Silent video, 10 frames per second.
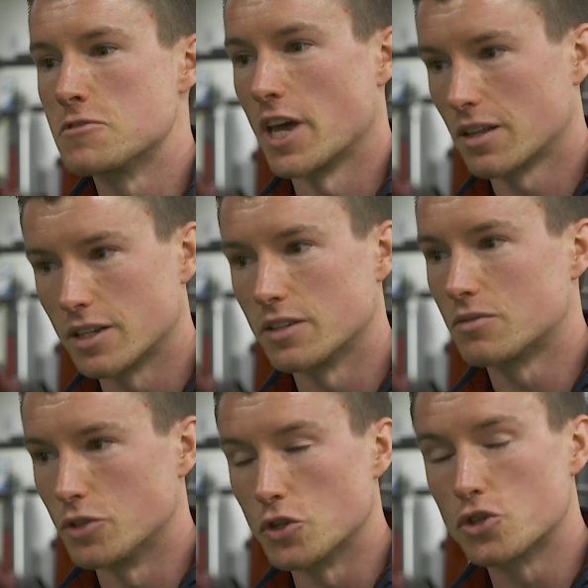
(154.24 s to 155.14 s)
yeah,
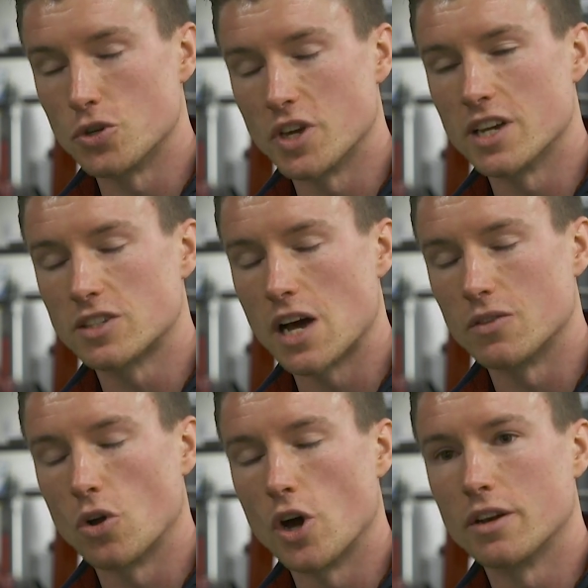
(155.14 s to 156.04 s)
another two years down
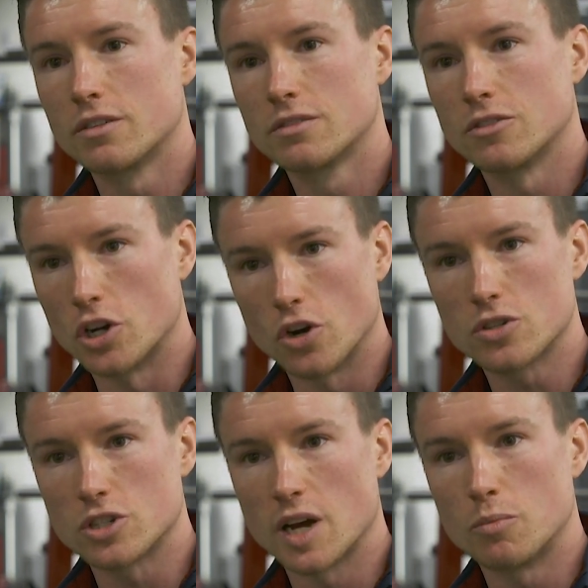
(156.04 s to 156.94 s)
the line, I
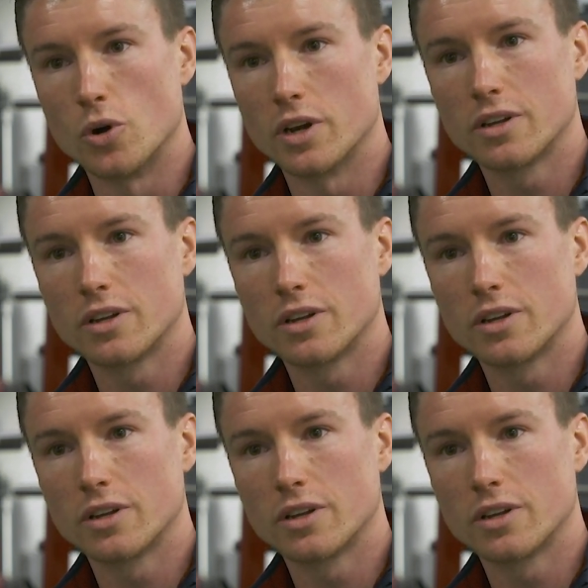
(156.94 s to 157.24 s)
got to that point.